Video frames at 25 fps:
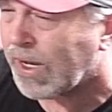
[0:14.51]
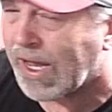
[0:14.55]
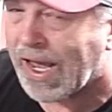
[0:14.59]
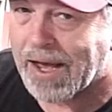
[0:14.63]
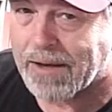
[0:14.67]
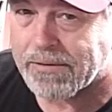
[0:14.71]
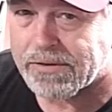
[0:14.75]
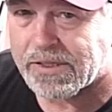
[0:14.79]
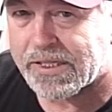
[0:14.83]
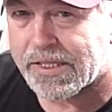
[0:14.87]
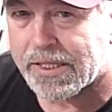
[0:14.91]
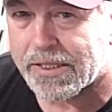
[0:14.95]

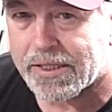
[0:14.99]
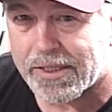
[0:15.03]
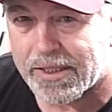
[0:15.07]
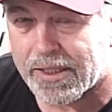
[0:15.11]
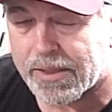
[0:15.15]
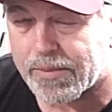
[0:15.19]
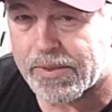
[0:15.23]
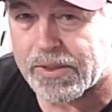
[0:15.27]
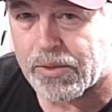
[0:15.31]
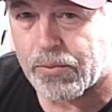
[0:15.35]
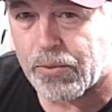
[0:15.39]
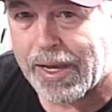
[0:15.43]
have
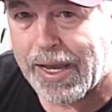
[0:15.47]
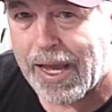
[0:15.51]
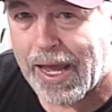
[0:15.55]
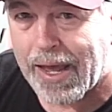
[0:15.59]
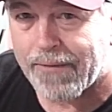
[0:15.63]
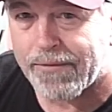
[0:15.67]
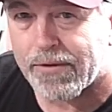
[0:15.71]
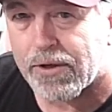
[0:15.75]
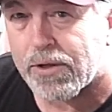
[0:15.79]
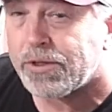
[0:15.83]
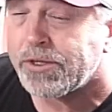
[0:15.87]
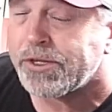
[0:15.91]
systems, and we
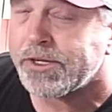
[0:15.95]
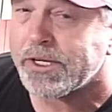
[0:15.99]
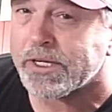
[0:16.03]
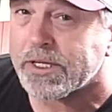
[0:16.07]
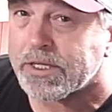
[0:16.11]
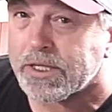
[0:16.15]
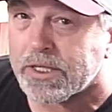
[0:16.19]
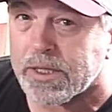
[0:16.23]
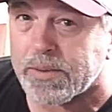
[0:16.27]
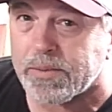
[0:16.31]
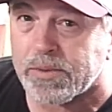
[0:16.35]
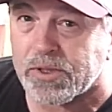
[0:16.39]
have those
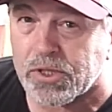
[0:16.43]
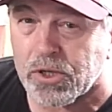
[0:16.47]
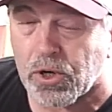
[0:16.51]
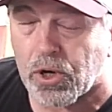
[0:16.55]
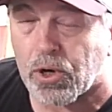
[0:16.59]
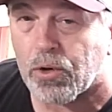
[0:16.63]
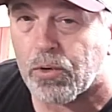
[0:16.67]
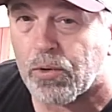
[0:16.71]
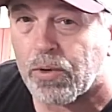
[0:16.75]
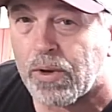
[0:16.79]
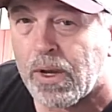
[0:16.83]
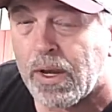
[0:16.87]
systems
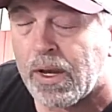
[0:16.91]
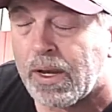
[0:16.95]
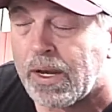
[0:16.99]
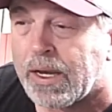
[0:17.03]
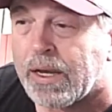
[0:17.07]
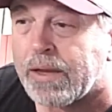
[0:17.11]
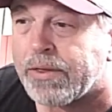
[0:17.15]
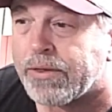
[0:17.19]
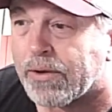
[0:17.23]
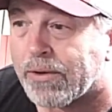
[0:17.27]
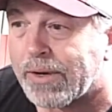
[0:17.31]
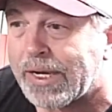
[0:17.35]
so
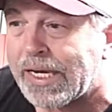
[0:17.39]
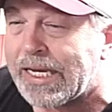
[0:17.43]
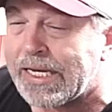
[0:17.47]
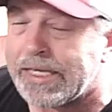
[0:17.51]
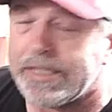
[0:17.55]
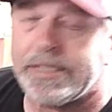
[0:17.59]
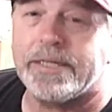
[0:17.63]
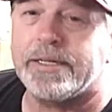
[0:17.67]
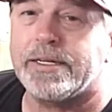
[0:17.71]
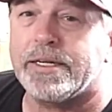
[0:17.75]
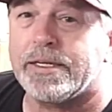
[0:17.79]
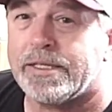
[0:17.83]
they're
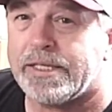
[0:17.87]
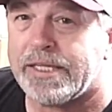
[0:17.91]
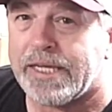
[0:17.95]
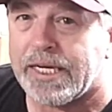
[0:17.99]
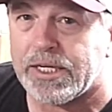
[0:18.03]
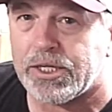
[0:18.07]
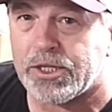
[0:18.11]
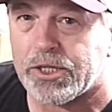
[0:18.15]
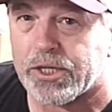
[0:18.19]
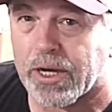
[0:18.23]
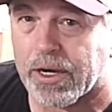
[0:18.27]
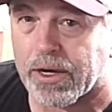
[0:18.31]
easy to
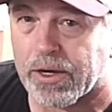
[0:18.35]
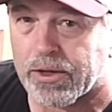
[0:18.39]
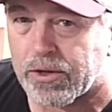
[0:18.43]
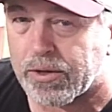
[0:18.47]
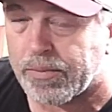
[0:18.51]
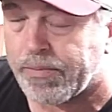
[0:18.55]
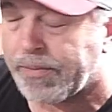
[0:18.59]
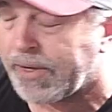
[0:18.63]
teach to other